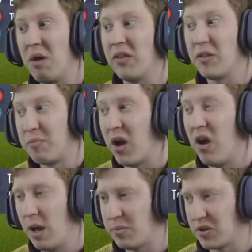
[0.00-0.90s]
month per
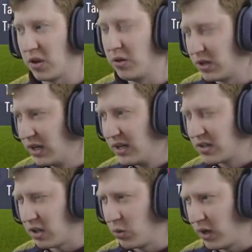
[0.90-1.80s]
episode.
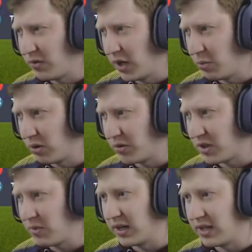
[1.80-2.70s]
So we'll have a number of
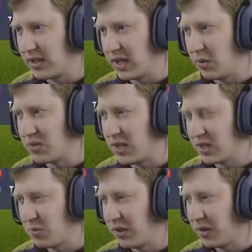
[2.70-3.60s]
simulated games next
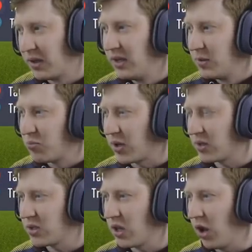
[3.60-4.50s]
month.
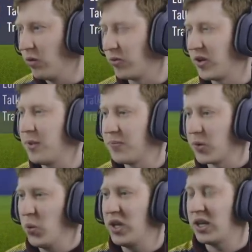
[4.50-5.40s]
But uh, hopefully
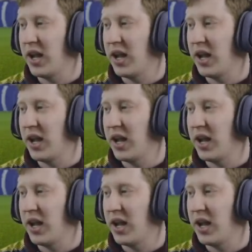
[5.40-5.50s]
we can